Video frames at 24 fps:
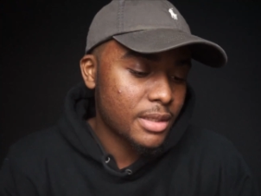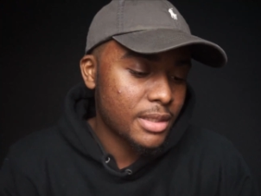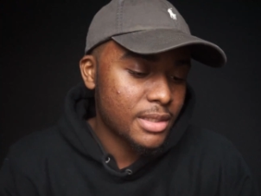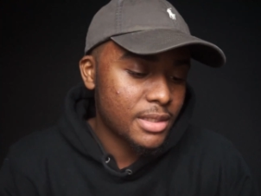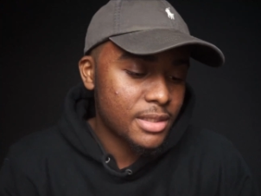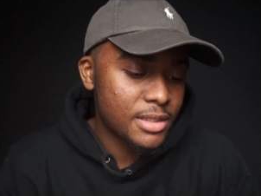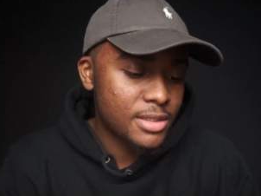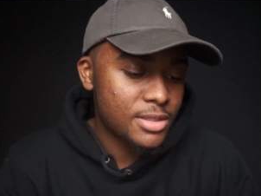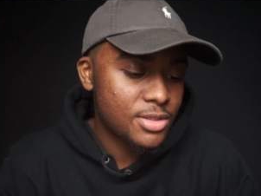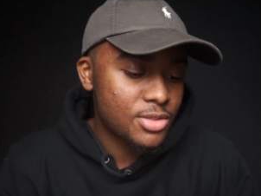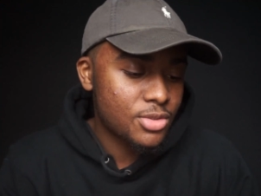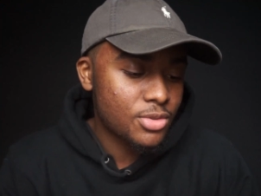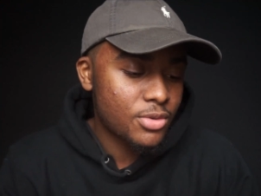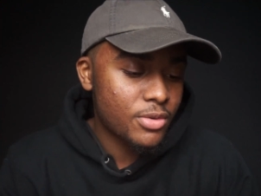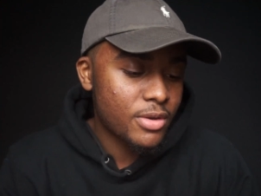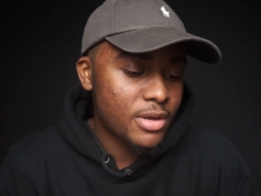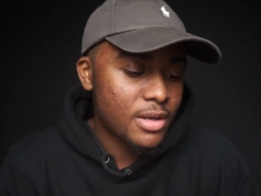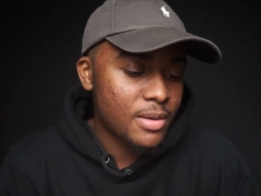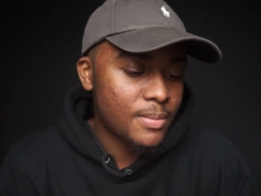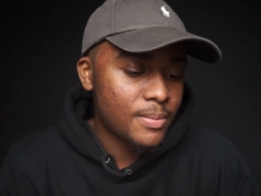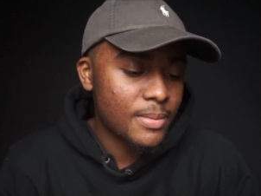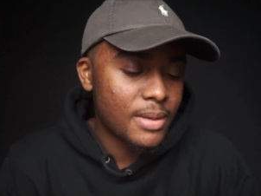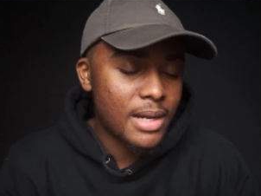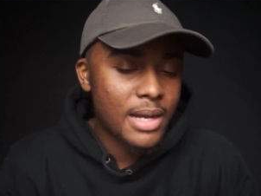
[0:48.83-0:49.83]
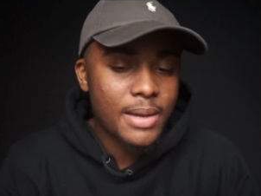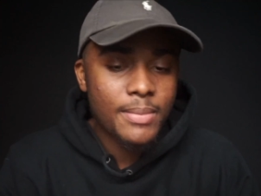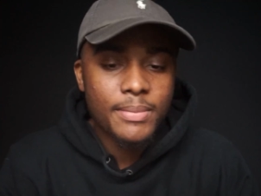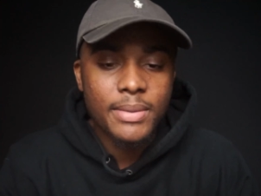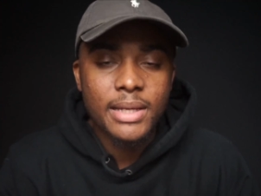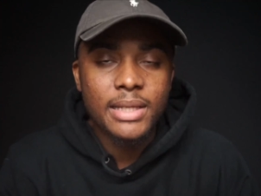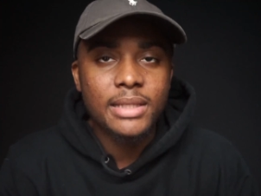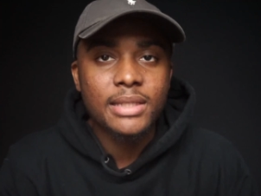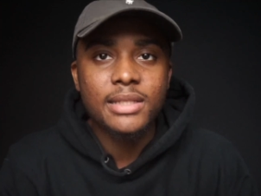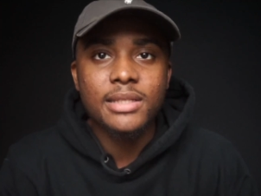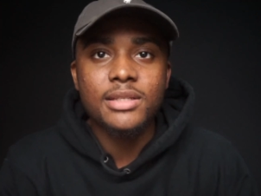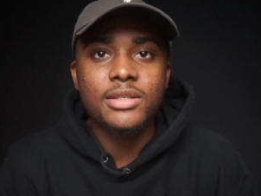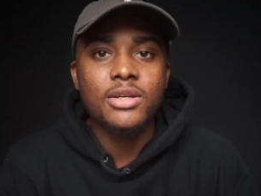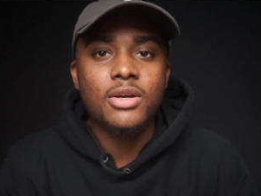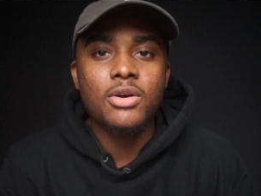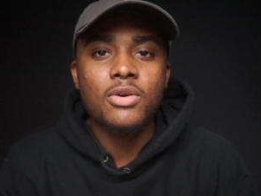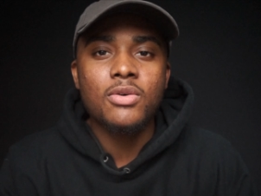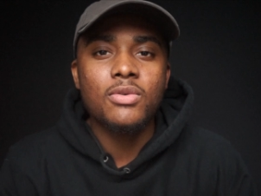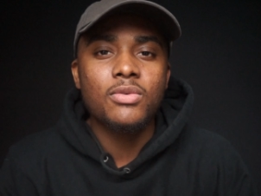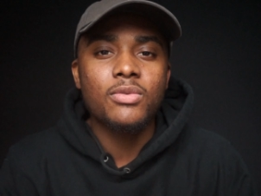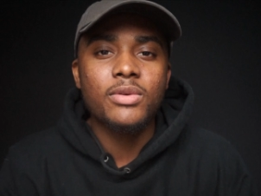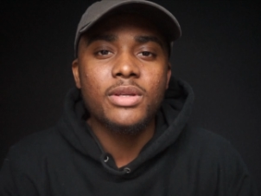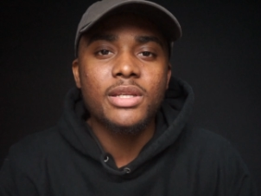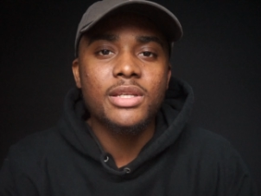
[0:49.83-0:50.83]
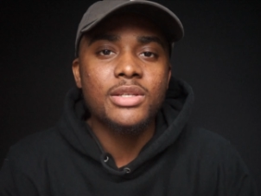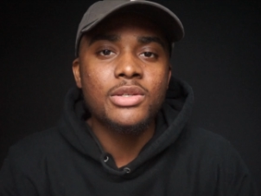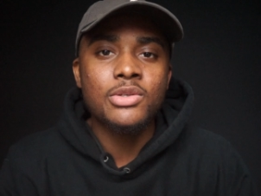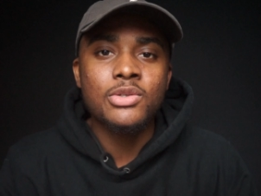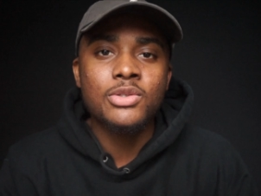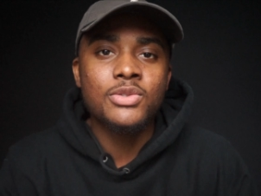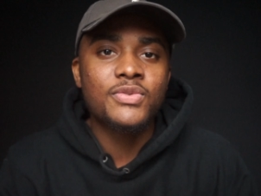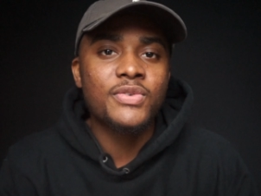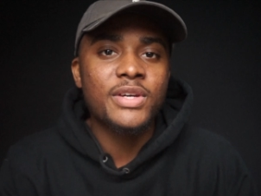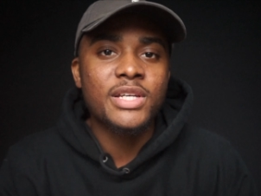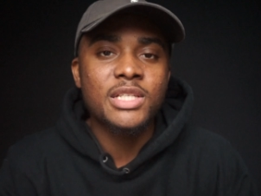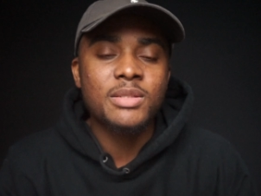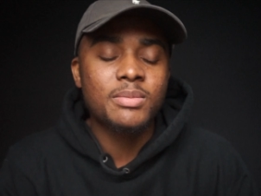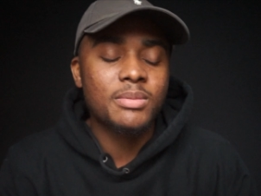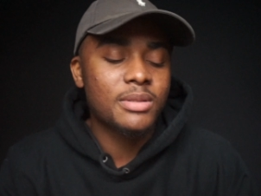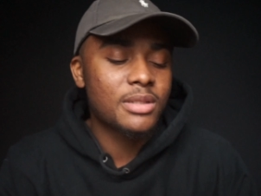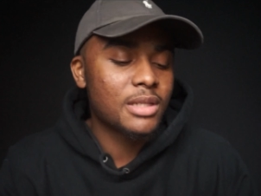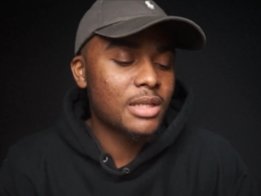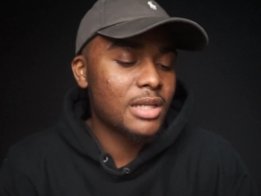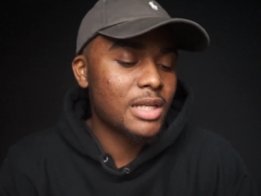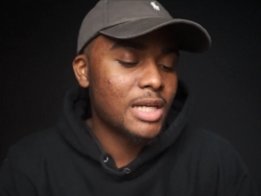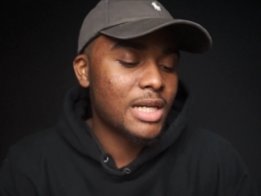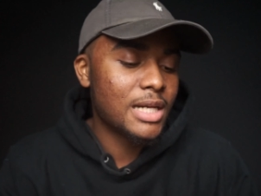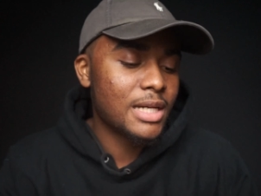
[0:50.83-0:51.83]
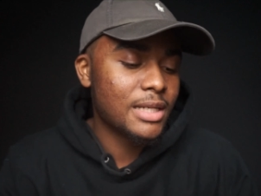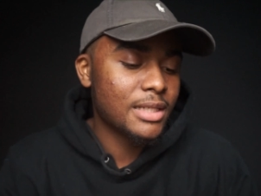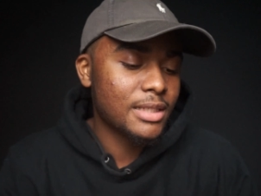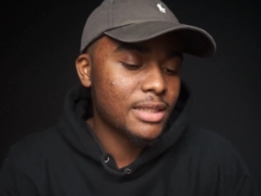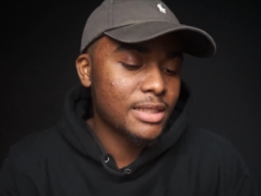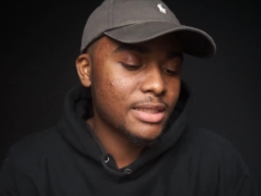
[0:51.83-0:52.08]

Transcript: and Instagram. I mainly don't really use Facebook a lot.